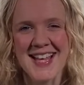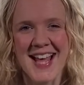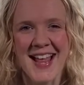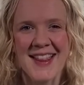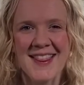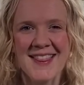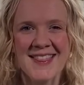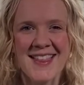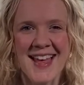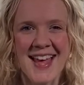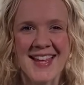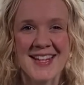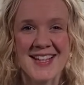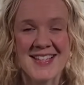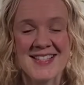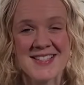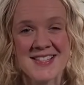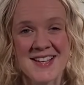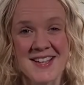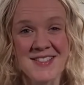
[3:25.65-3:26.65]
And then I
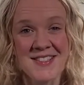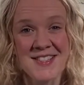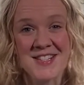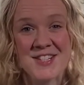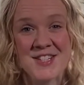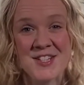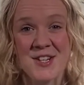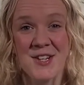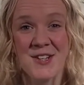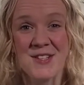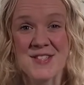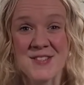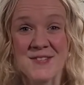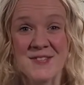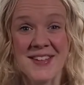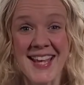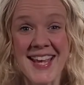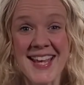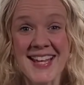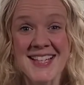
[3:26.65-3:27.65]
started to do lots
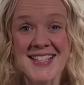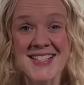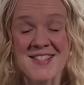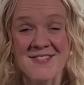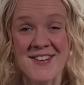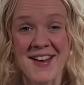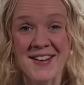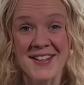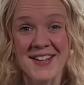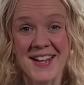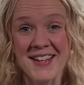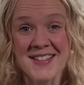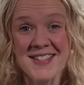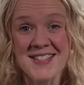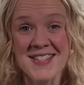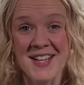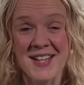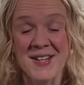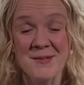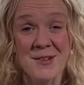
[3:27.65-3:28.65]
of gigs around
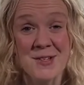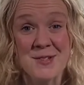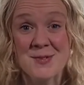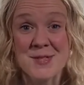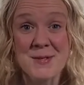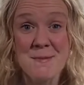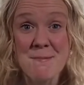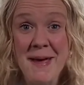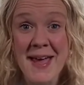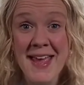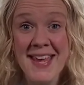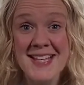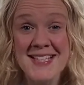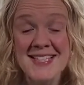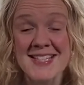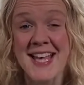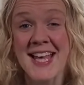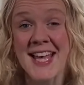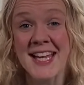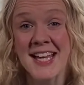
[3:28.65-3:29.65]
London, which was
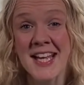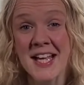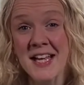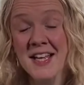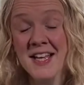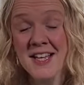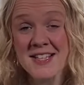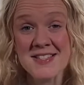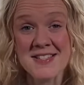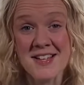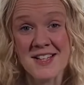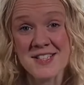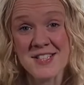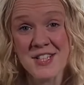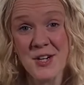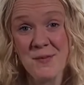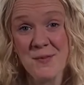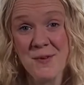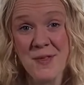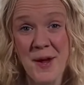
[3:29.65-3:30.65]
amazing,
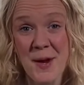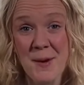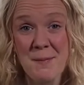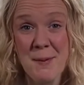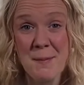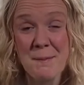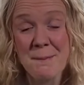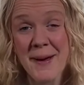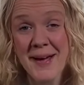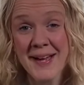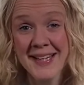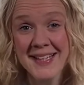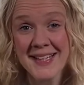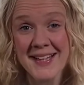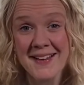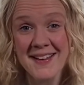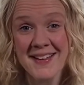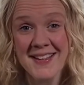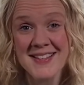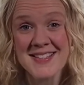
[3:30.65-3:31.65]
starting off with open mic
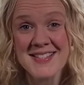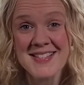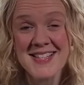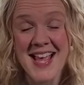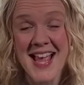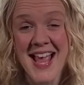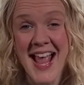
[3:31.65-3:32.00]
nights,